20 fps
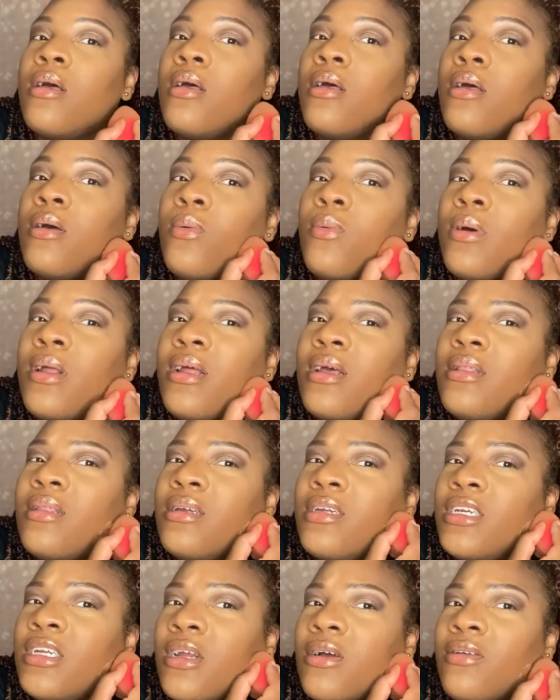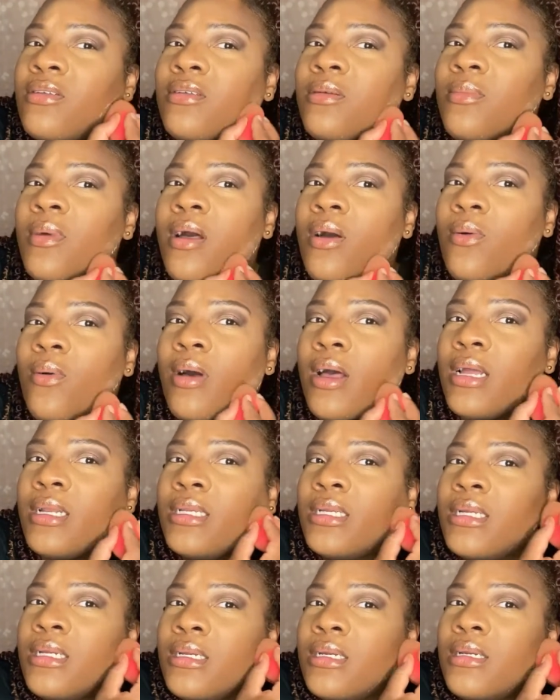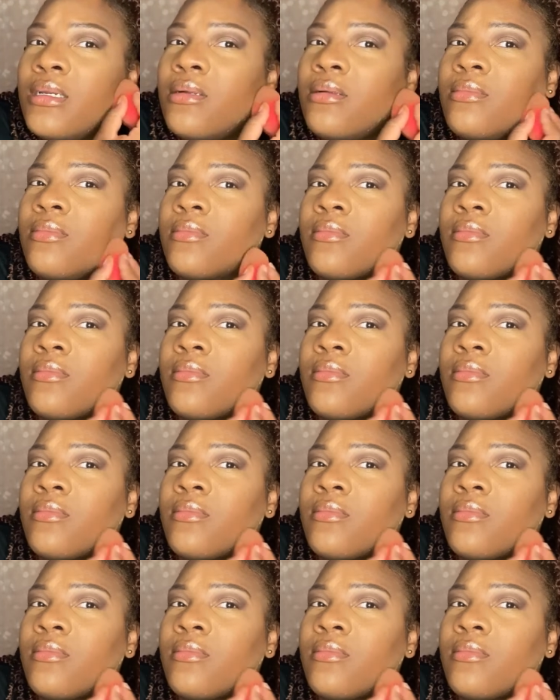what other shows am I watching?